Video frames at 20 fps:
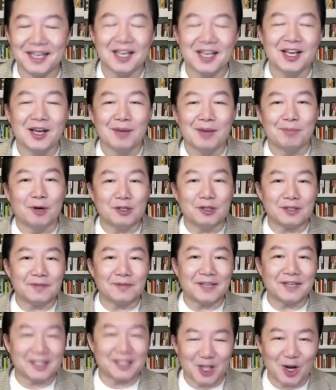Most of
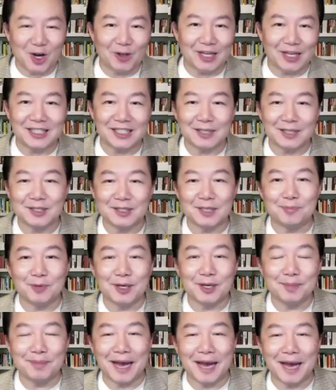us know that's the
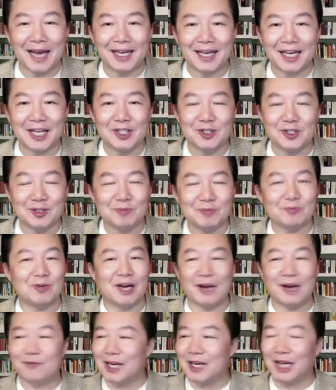Supreme Package,
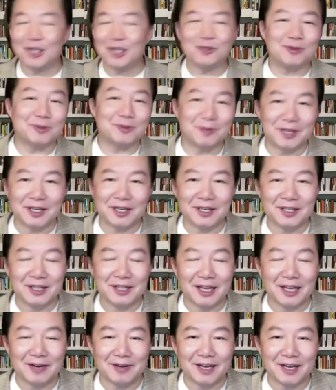wherever country
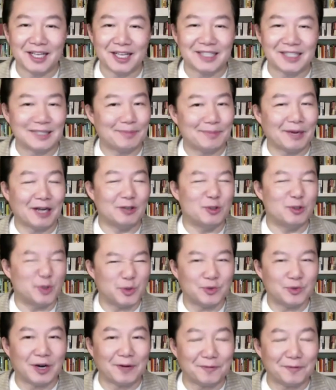they're in, it's
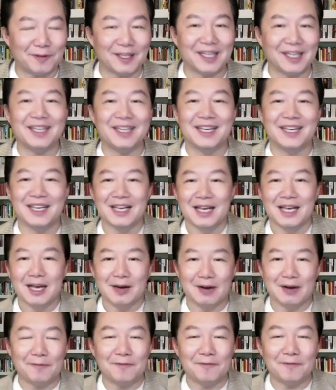roughly
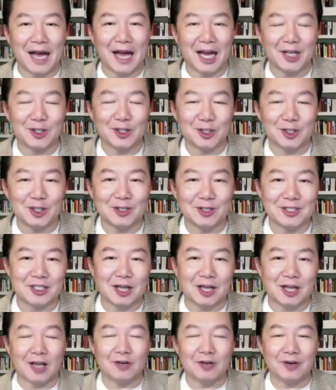around $500 US
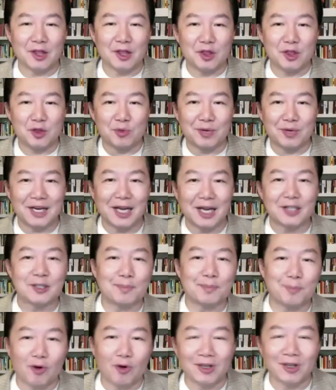and 300
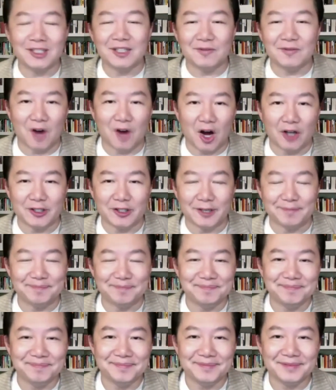points in volume,
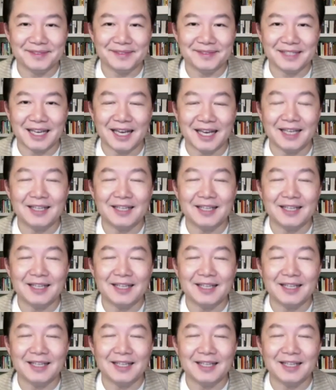okay?